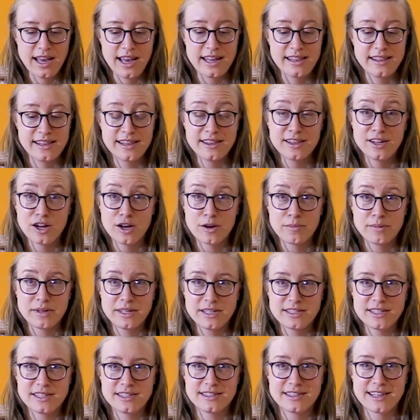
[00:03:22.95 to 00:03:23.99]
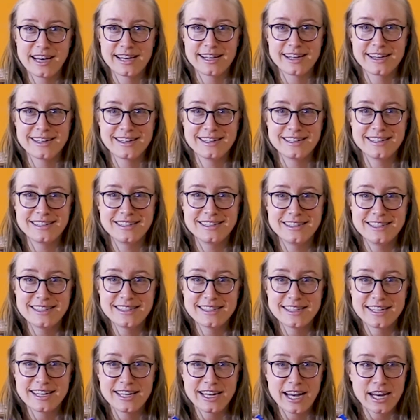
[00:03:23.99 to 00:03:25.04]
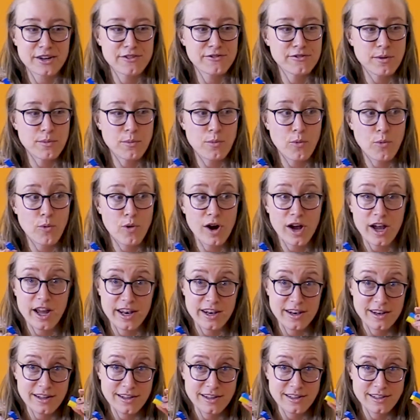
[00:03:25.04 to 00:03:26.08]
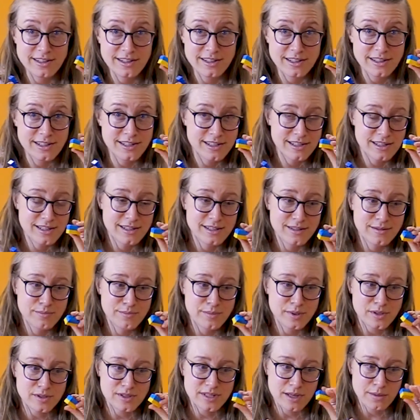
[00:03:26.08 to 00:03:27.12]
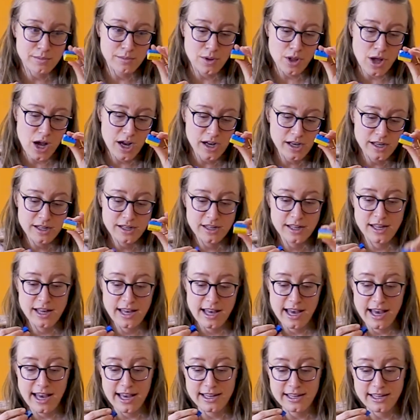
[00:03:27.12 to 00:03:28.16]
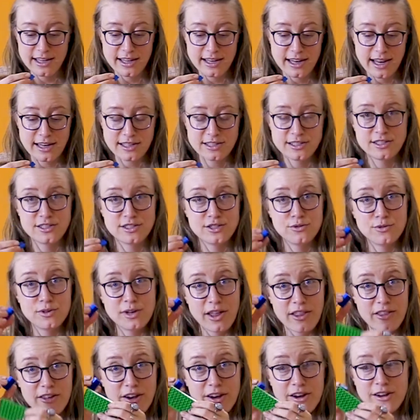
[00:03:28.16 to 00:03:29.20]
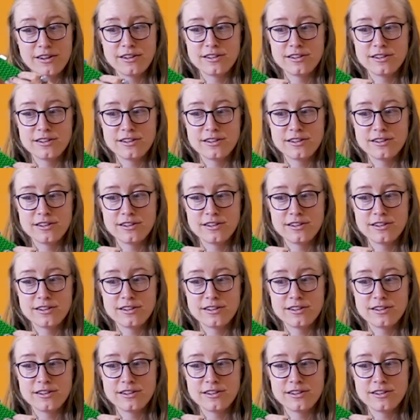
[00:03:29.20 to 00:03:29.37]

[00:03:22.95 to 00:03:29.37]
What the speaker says: Then there are pieces that can disconnect from one building block and connect to another.